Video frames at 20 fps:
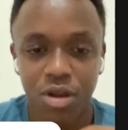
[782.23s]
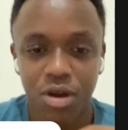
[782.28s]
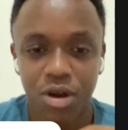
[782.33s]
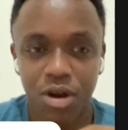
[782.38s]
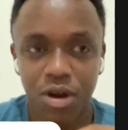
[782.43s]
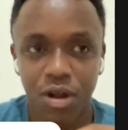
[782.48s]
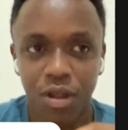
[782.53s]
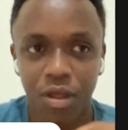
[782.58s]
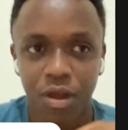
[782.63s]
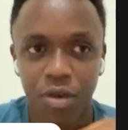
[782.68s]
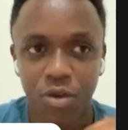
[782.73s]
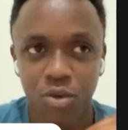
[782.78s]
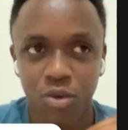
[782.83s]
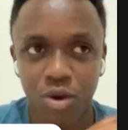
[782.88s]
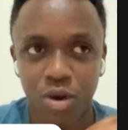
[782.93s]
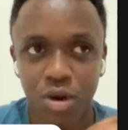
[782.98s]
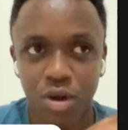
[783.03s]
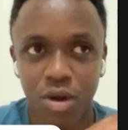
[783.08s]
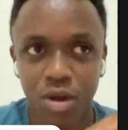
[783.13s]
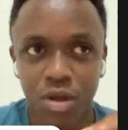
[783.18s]
That's
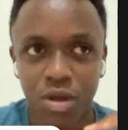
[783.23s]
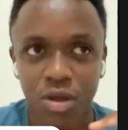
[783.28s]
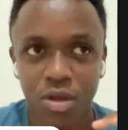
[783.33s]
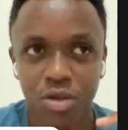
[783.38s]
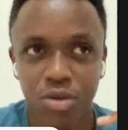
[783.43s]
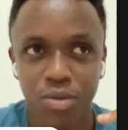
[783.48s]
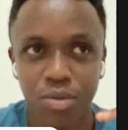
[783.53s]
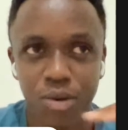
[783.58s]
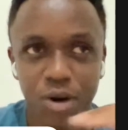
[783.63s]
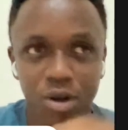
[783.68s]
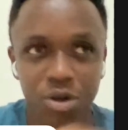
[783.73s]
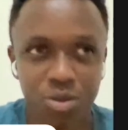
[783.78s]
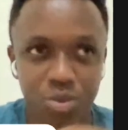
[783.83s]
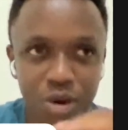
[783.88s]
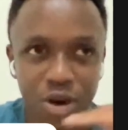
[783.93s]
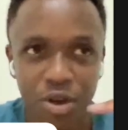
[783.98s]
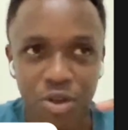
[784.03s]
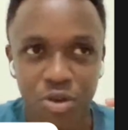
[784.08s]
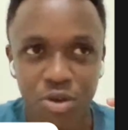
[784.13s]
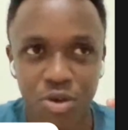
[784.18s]
where you
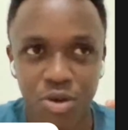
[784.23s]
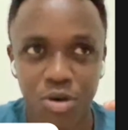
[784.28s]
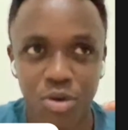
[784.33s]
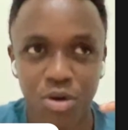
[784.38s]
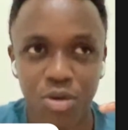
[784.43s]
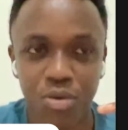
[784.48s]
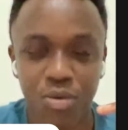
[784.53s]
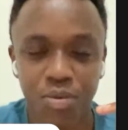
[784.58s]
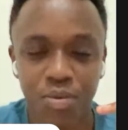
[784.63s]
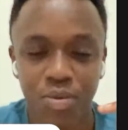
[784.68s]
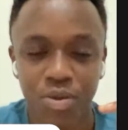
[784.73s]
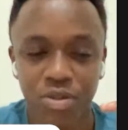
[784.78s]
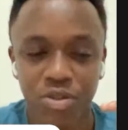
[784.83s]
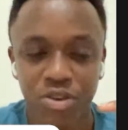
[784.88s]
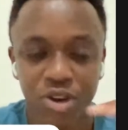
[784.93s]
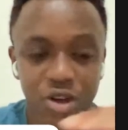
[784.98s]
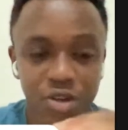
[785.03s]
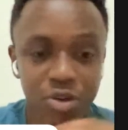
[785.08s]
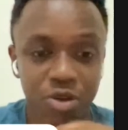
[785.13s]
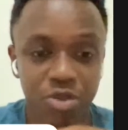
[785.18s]
maximize your
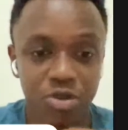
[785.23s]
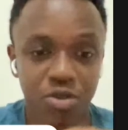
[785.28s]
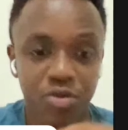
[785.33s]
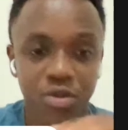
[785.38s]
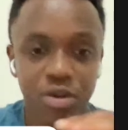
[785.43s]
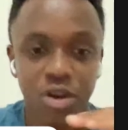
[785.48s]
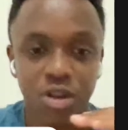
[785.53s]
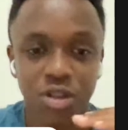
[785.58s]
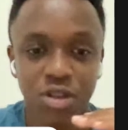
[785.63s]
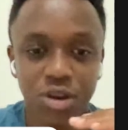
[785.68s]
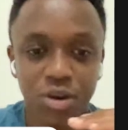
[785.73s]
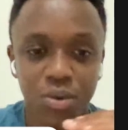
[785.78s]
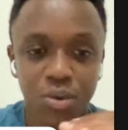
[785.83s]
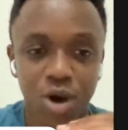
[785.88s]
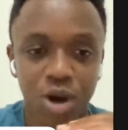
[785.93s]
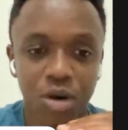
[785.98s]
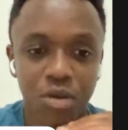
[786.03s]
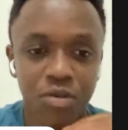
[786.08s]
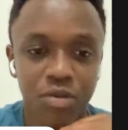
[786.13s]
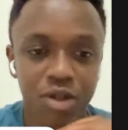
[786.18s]
chances of getting
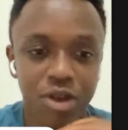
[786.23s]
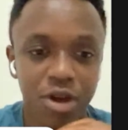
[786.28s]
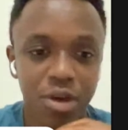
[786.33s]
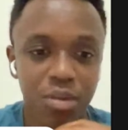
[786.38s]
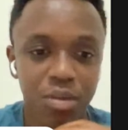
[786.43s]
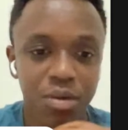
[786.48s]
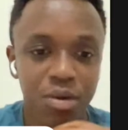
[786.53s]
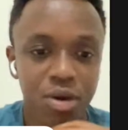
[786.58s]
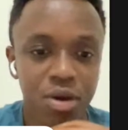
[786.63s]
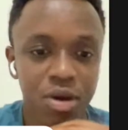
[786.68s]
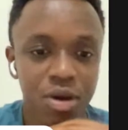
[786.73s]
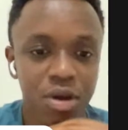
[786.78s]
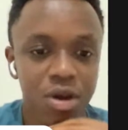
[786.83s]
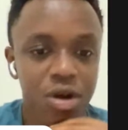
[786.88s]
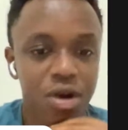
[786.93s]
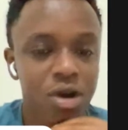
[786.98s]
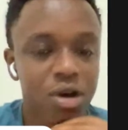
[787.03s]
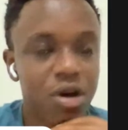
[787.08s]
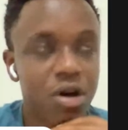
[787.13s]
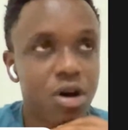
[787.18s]
one of them.
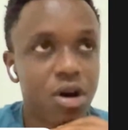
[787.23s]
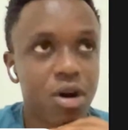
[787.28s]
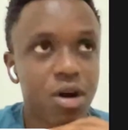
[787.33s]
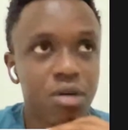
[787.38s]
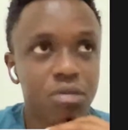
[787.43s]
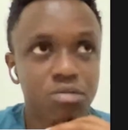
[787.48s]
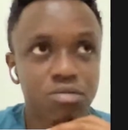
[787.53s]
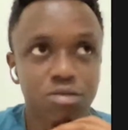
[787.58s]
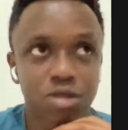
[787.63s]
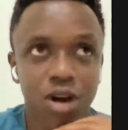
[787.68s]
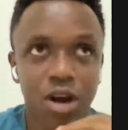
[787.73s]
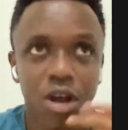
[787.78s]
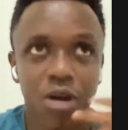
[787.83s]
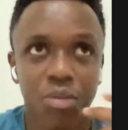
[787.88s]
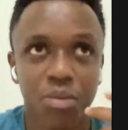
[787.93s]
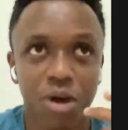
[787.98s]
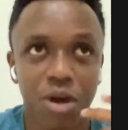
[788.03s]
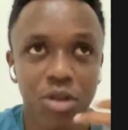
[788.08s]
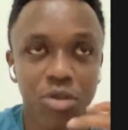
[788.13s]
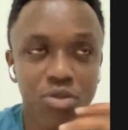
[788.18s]
I
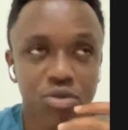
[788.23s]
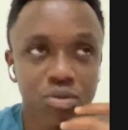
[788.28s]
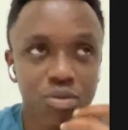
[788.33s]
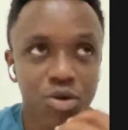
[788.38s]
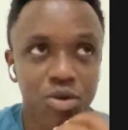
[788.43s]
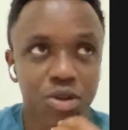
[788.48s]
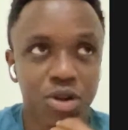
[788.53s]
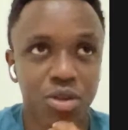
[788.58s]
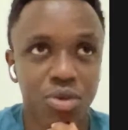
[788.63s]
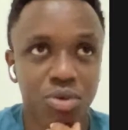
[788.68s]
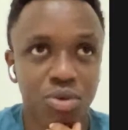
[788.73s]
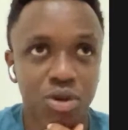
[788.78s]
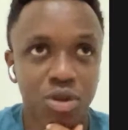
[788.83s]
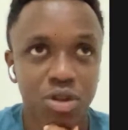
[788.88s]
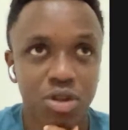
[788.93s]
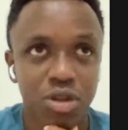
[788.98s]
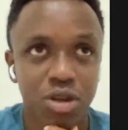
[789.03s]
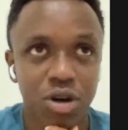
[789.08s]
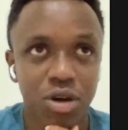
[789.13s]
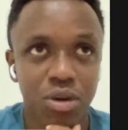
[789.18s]
applied to more than
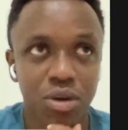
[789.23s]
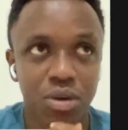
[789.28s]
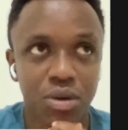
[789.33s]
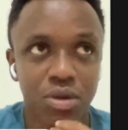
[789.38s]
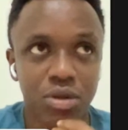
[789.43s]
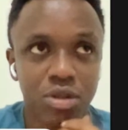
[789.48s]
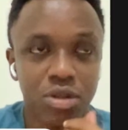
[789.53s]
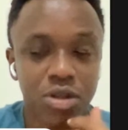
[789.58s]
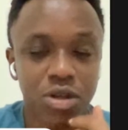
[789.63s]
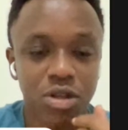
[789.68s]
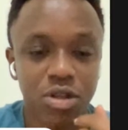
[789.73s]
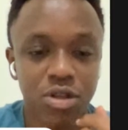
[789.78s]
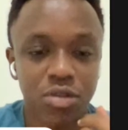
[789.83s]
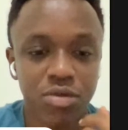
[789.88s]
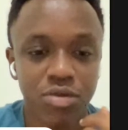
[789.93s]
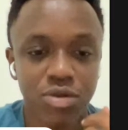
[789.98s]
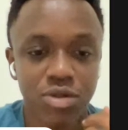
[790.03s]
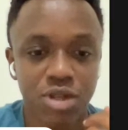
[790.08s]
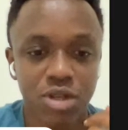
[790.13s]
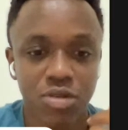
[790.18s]
20. I got
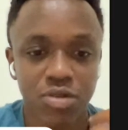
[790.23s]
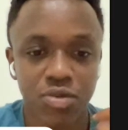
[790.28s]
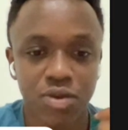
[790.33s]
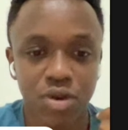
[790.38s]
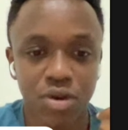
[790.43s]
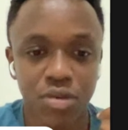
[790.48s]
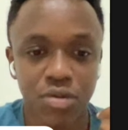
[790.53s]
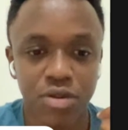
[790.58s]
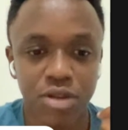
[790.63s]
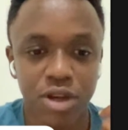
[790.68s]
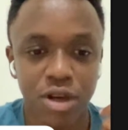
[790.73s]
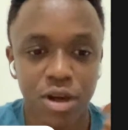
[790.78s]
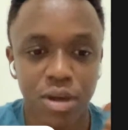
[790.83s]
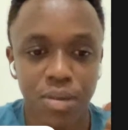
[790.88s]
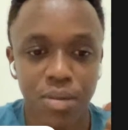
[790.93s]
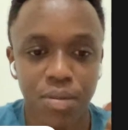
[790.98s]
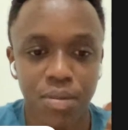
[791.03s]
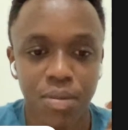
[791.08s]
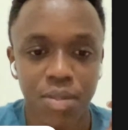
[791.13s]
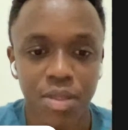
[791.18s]
interviews at 4 of
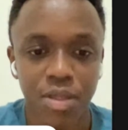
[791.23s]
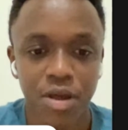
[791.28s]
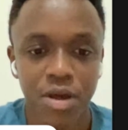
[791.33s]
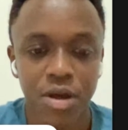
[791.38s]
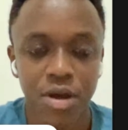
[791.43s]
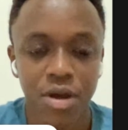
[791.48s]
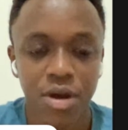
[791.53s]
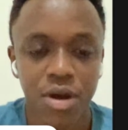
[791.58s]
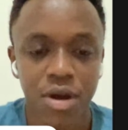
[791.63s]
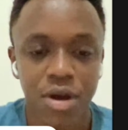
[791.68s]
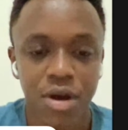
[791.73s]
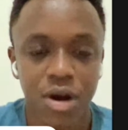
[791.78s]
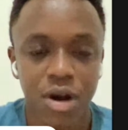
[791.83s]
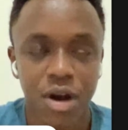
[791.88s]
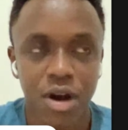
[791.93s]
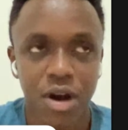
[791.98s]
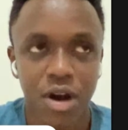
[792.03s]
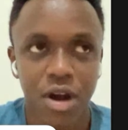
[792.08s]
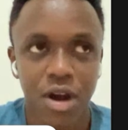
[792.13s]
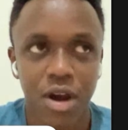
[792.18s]
them,
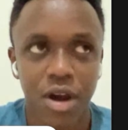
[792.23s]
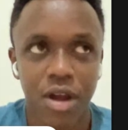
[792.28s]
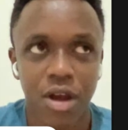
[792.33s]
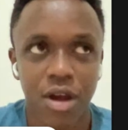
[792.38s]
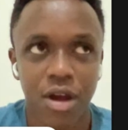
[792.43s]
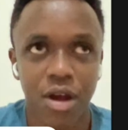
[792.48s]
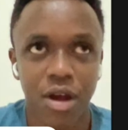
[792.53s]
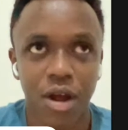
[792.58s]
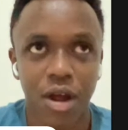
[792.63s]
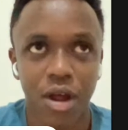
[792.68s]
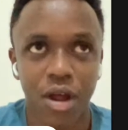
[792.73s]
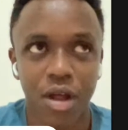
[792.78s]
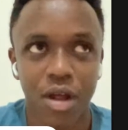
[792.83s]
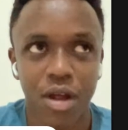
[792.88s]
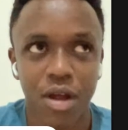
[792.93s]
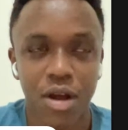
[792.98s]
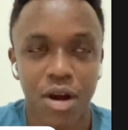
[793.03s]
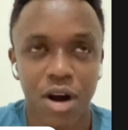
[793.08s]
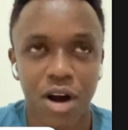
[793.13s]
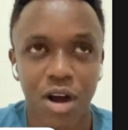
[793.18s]
and
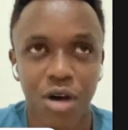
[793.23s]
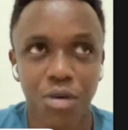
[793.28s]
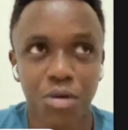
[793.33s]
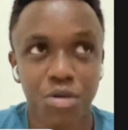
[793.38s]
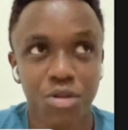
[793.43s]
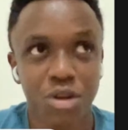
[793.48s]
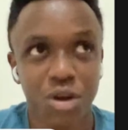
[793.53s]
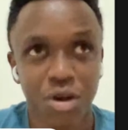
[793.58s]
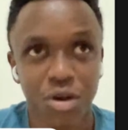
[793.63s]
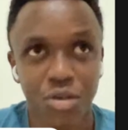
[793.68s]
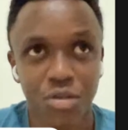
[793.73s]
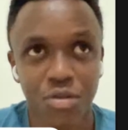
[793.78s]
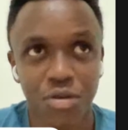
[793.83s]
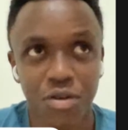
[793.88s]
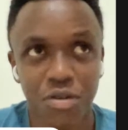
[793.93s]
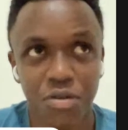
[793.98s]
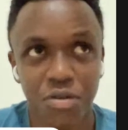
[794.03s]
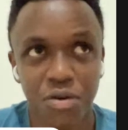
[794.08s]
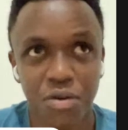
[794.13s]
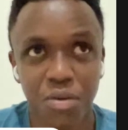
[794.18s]
I got an
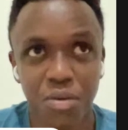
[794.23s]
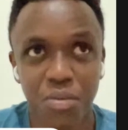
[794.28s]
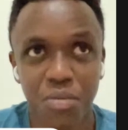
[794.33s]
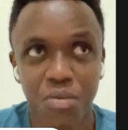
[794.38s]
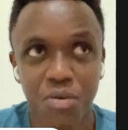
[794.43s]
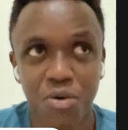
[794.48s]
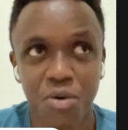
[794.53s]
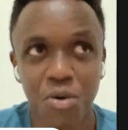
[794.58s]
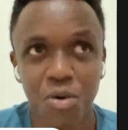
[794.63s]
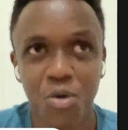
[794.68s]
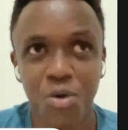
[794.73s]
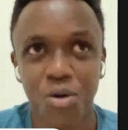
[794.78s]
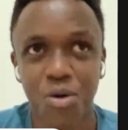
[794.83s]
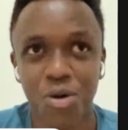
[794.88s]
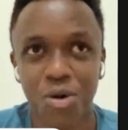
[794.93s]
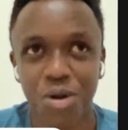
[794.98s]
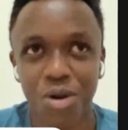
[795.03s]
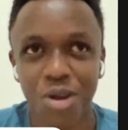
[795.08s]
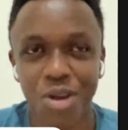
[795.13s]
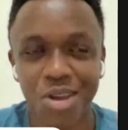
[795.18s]
offer from Google
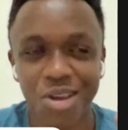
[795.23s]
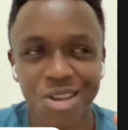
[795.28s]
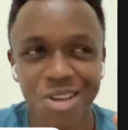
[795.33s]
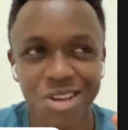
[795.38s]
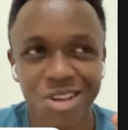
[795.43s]
only.